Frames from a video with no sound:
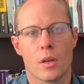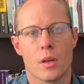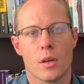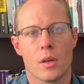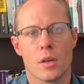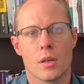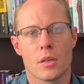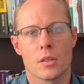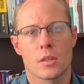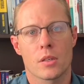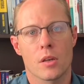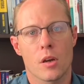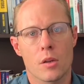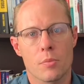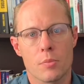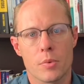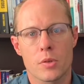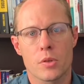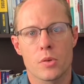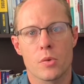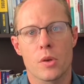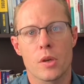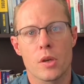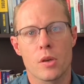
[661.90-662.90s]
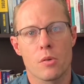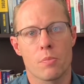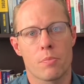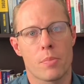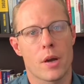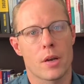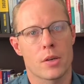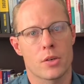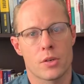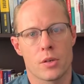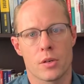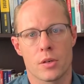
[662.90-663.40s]
Start pursuing your
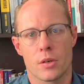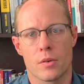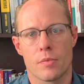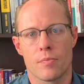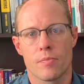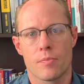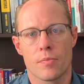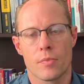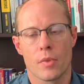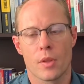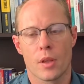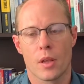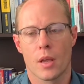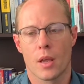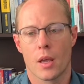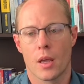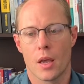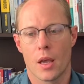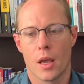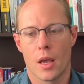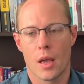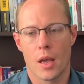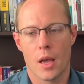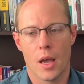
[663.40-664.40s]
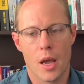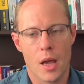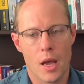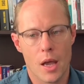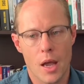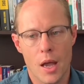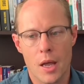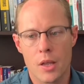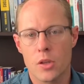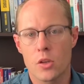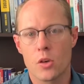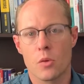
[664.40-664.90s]
passion
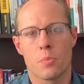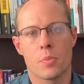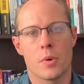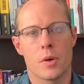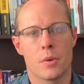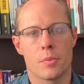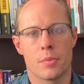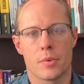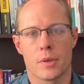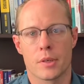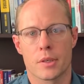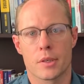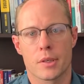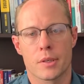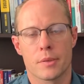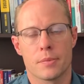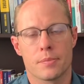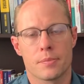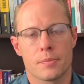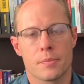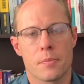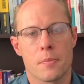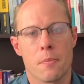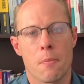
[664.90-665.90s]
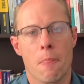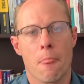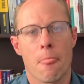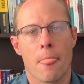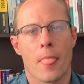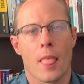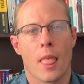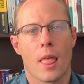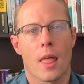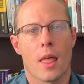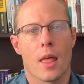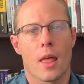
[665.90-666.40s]
and your purpose,
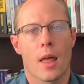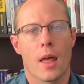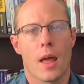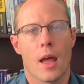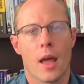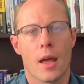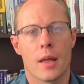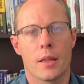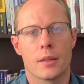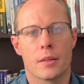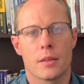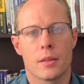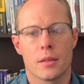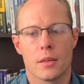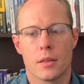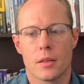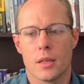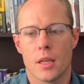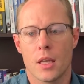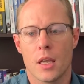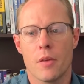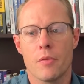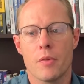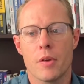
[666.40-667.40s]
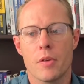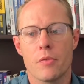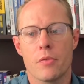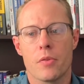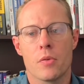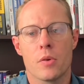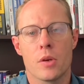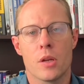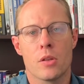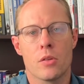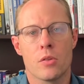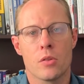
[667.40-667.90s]
and even if you
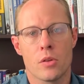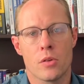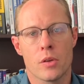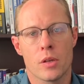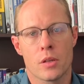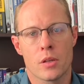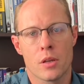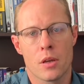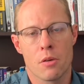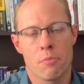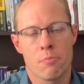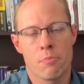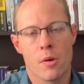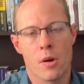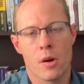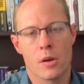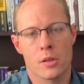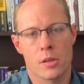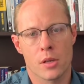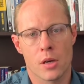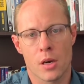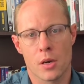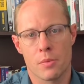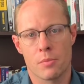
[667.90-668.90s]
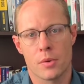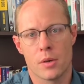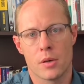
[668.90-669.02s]
need to do it part-time,